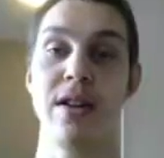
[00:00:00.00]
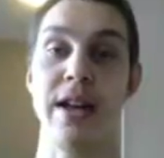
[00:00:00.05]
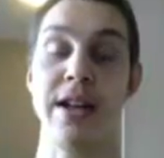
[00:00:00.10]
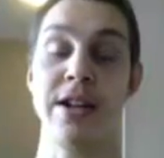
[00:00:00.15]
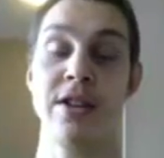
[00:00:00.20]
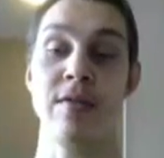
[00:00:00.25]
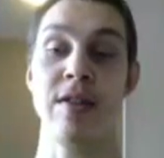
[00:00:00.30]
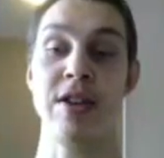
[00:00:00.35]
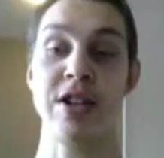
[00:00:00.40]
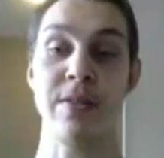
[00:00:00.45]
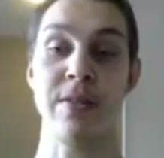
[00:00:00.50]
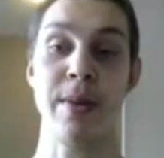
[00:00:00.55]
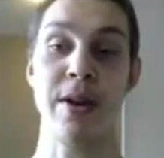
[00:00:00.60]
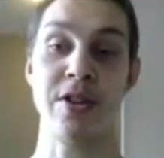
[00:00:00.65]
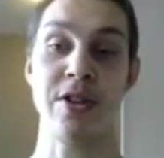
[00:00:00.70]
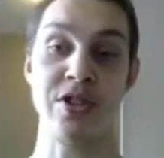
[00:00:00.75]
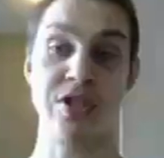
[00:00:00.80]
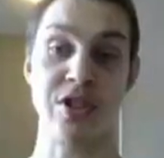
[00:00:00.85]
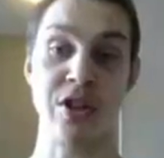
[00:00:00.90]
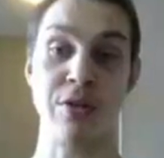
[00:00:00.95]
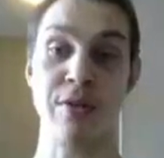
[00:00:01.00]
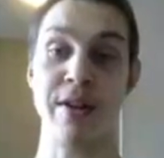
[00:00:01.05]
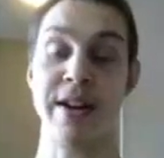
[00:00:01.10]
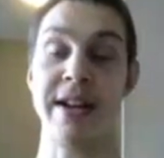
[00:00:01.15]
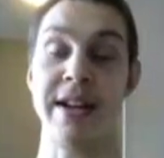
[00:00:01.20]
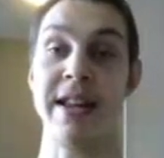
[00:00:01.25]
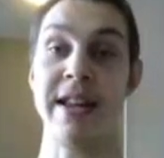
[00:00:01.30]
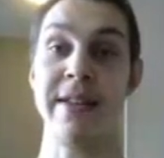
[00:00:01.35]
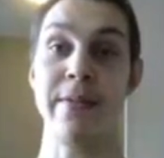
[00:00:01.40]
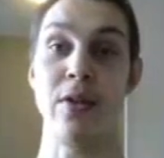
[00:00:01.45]
Interracial marriage is a
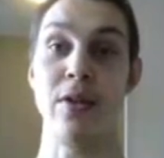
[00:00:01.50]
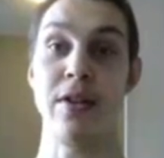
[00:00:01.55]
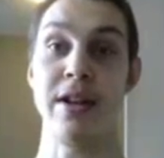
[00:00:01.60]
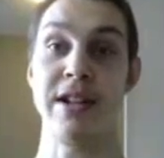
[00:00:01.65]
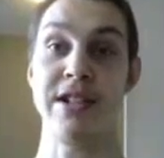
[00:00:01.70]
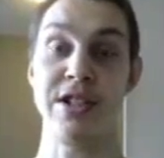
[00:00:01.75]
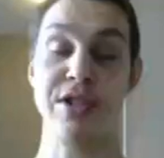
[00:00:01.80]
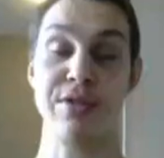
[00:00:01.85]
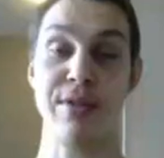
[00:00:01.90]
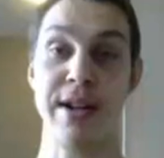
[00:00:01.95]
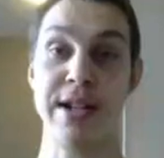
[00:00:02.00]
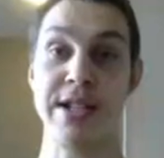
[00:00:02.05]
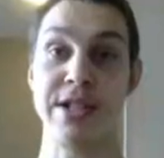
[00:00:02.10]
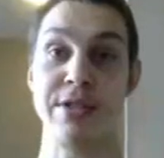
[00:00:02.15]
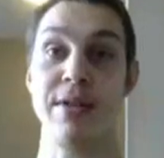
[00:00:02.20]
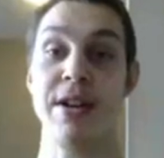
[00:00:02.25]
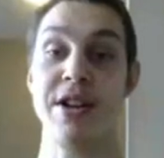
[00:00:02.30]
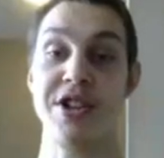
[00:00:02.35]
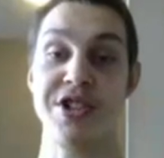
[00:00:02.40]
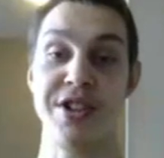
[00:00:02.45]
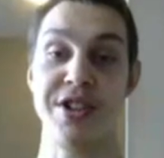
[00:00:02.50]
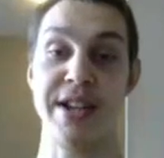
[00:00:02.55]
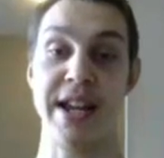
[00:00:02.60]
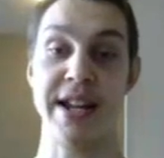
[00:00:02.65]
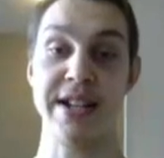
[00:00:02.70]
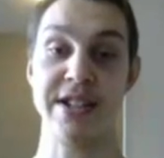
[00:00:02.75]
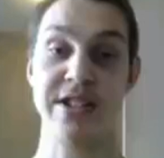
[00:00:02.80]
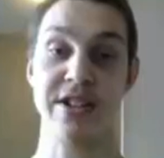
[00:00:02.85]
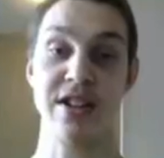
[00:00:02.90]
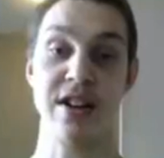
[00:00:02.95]
great evil. It's a transgression
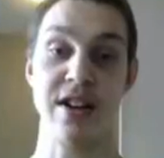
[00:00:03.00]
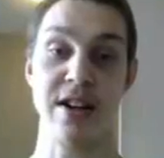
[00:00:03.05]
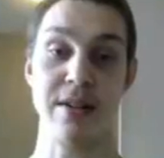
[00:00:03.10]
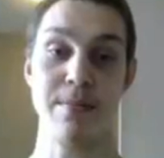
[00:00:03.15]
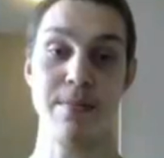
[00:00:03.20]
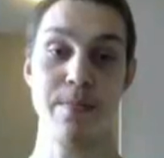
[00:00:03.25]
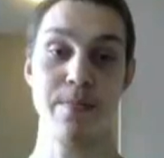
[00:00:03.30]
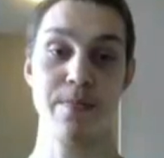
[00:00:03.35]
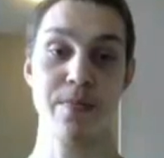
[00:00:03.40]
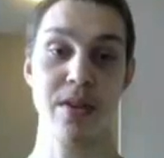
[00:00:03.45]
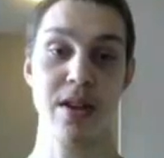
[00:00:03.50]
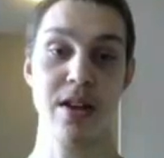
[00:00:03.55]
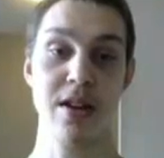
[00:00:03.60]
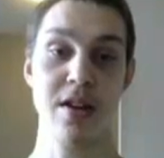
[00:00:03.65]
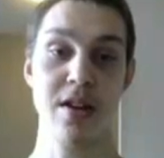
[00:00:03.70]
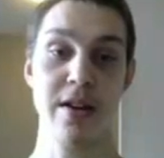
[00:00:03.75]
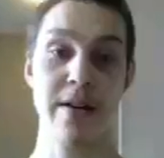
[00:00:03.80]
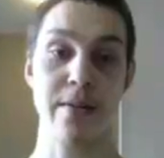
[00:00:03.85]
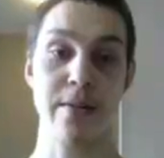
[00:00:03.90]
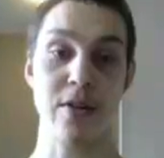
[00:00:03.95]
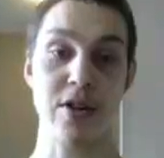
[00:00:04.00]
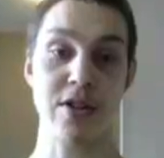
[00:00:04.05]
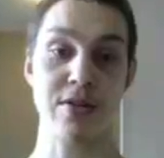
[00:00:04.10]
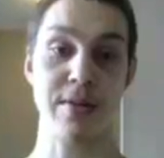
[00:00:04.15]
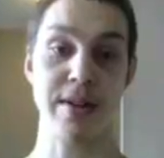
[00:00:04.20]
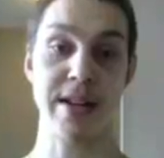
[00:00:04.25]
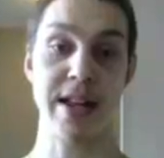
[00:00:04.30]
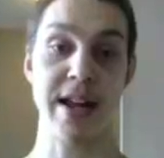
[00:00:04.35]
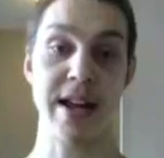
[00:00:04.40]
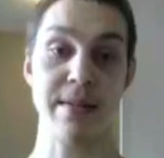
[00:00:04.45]
against God. Verse
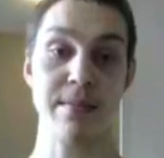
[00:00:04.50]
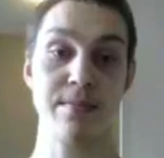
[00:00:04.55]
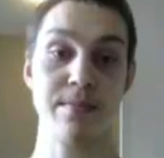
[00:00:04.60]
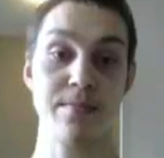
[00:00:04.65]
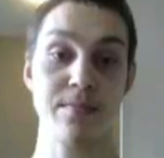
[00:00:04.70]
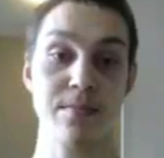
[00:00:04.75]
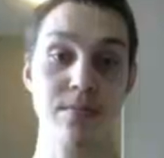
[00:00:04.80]
28.